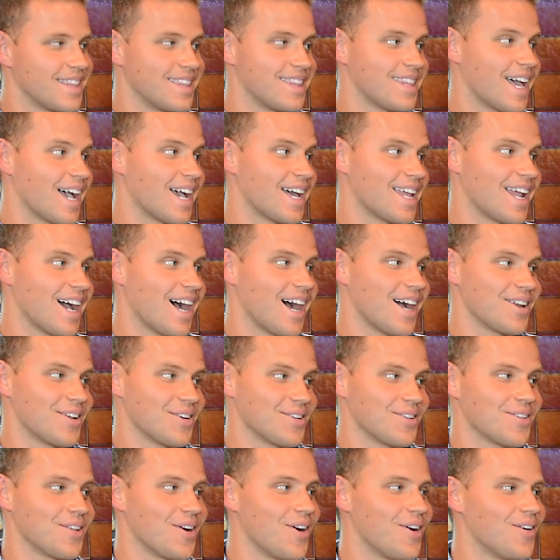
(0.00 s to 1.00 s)
That I
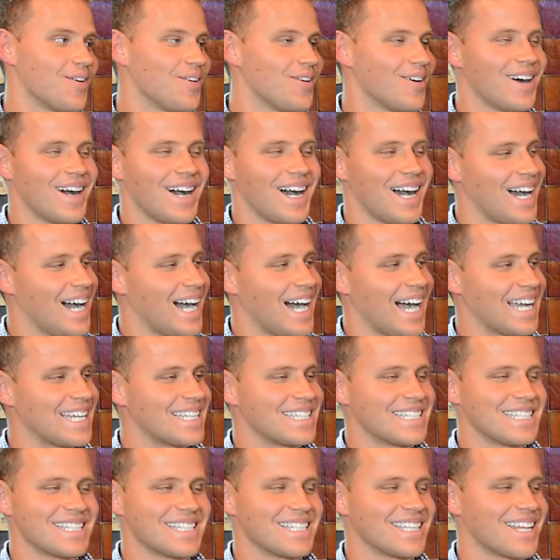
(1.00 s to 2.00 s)
don't know. I
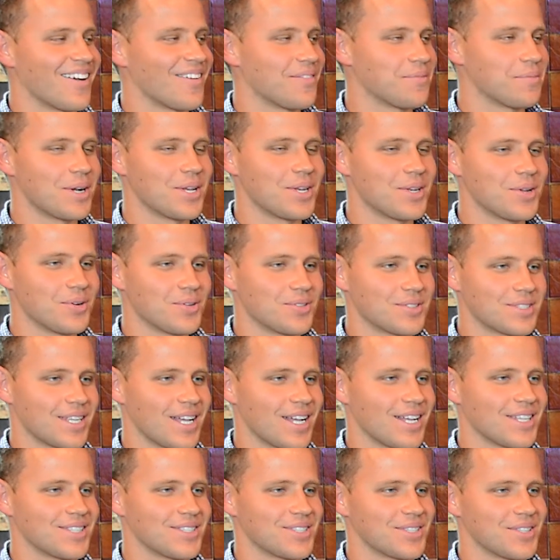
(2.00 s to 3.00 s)
didn't have my nose
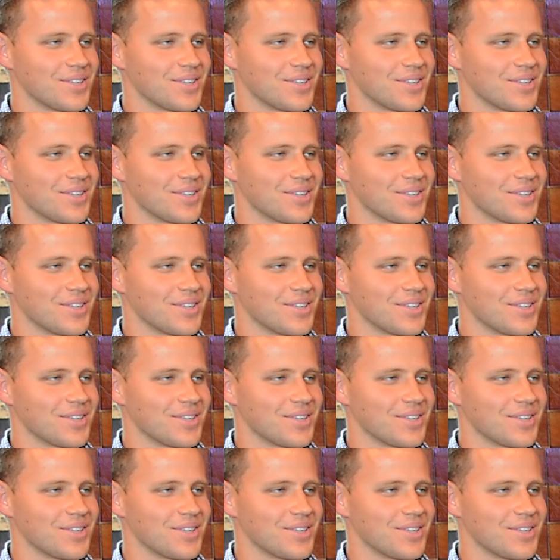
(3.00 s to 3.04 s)
on,